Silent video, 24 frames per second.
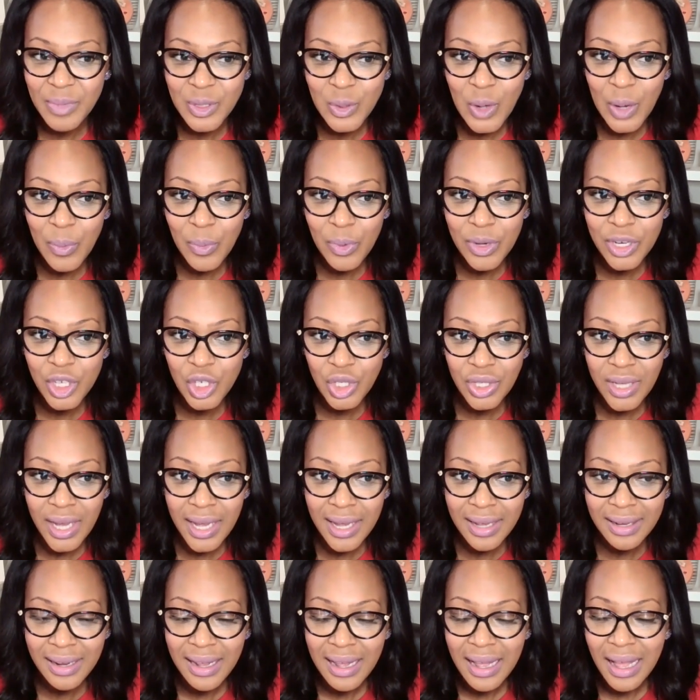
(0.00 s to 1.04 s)
So I
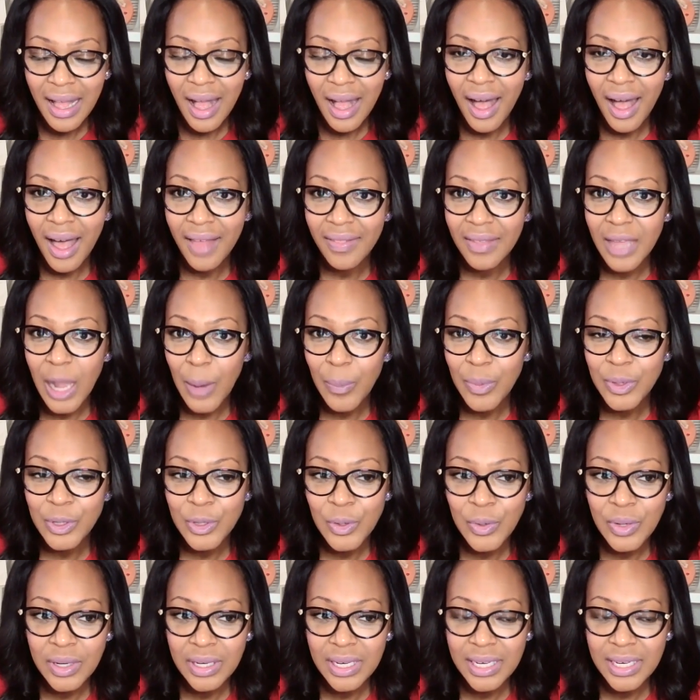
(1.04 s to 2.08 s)
appreciate the
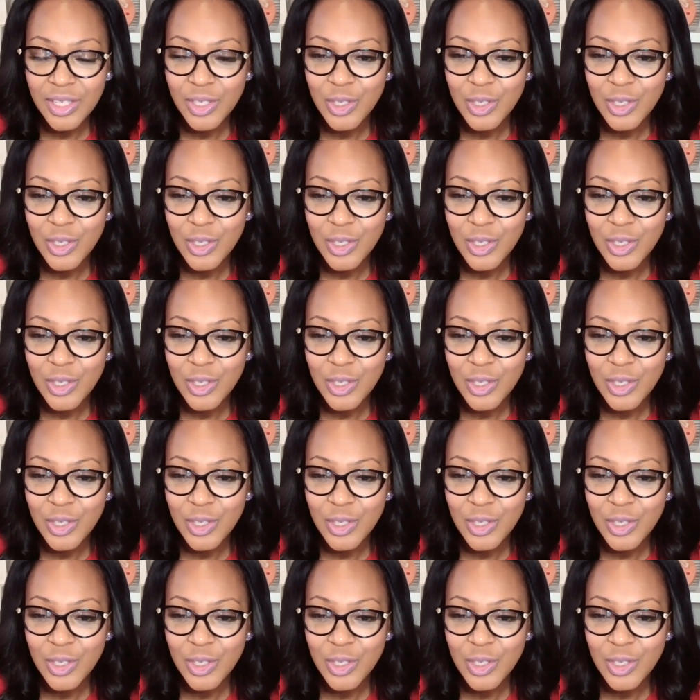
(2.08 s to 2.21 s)
opportunity